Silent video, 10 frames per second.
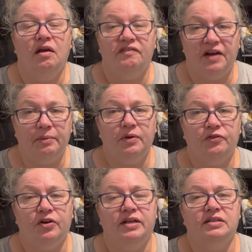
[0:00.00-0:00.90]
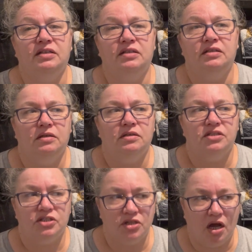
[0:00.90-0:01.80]
Fiber Friend
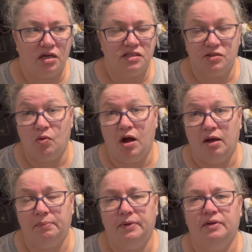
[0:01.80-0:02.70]
sock swap.